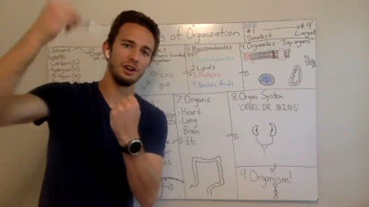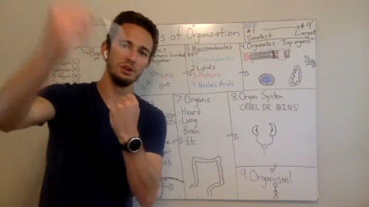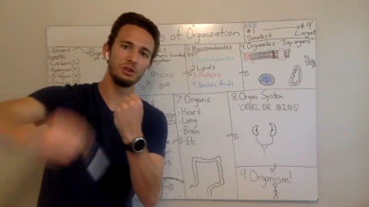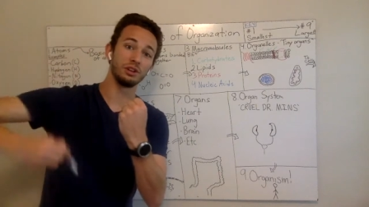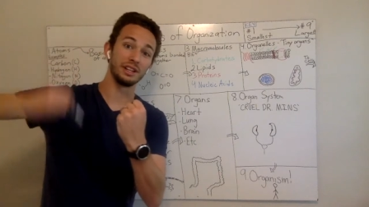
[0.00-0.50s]
that
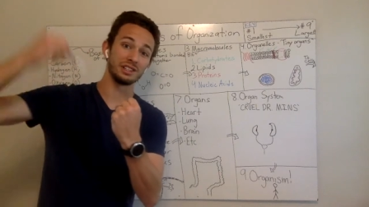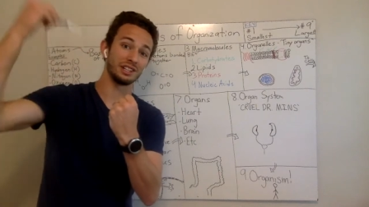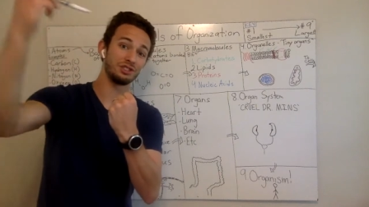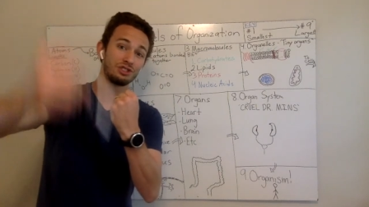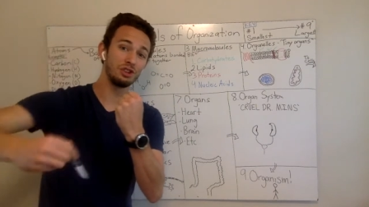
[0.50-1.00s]

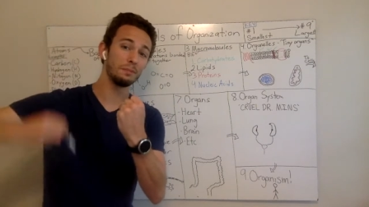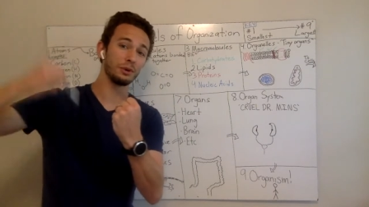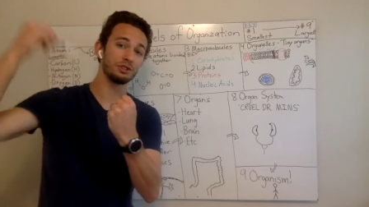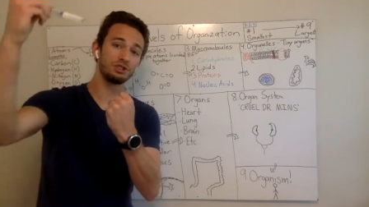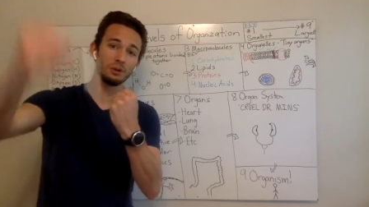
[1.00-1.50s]
nucleus at
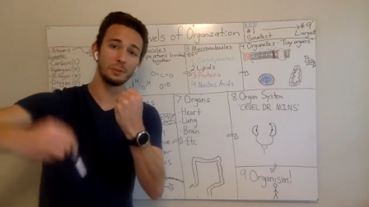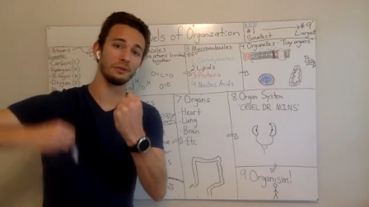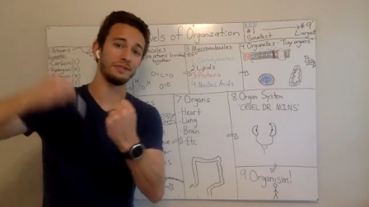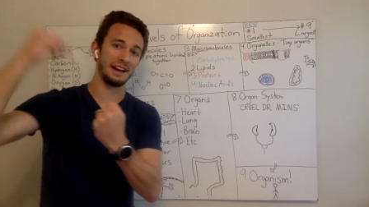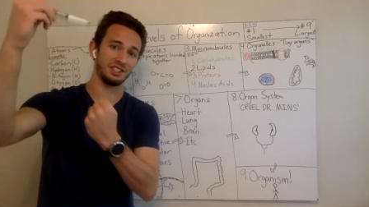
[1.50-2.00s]
super,
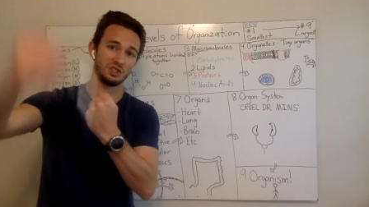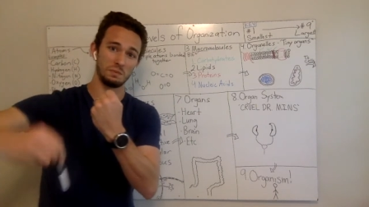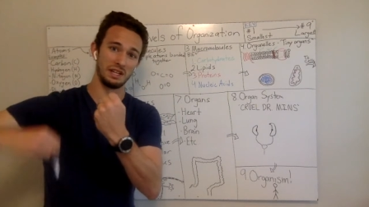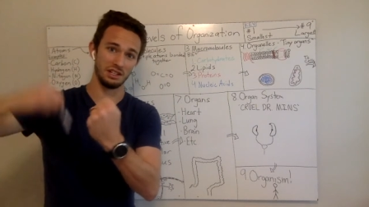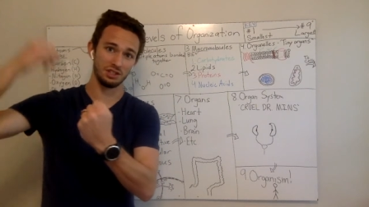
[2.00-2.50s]
super fast
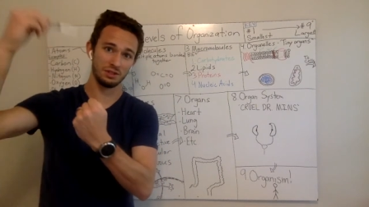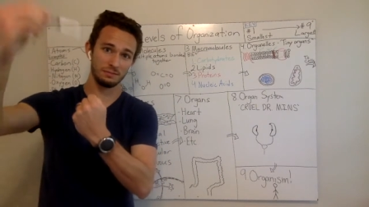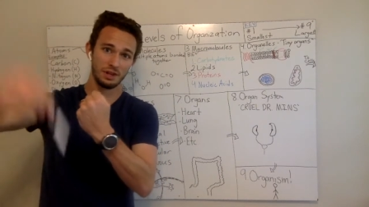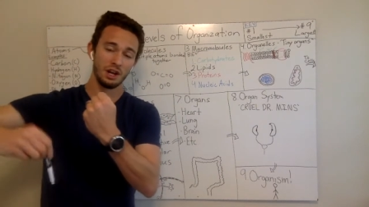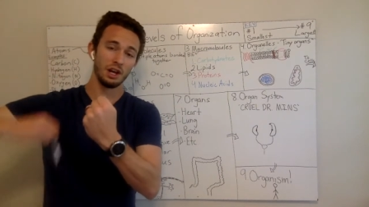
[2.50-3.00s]
speeds.